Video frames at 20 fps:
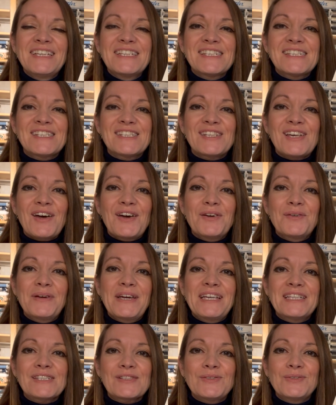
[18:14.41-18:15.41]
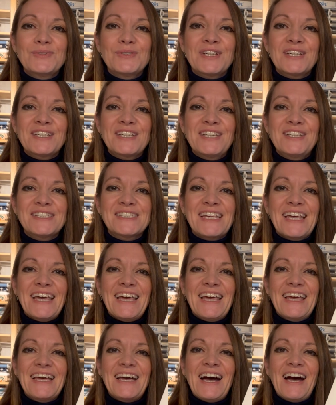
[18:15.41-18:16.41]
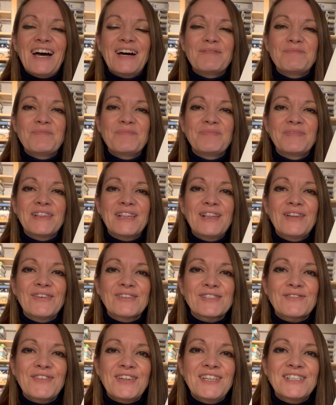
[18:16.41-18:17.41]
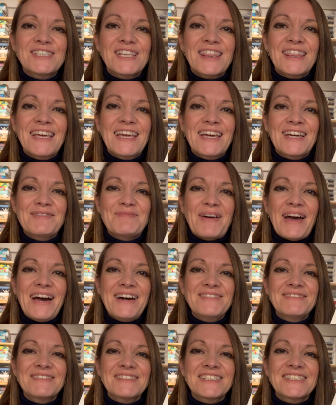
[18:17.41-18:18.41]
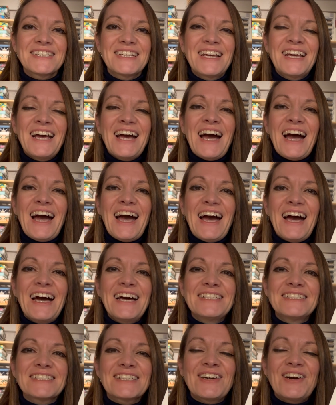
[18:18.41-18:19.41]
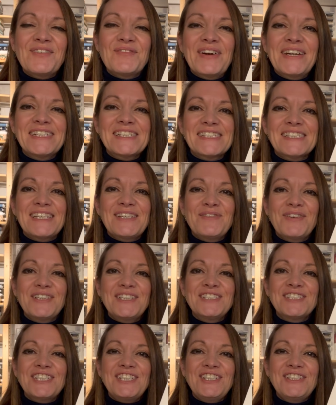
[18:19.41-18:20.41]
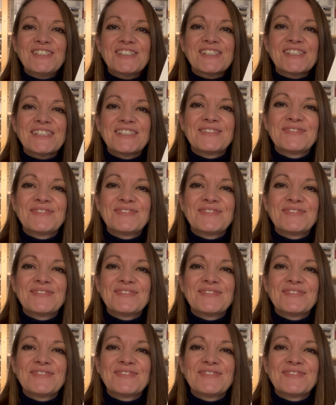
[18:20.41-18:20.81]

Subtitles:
So it's all good news here. Lots for you to think about, and can't wait to see what you choose.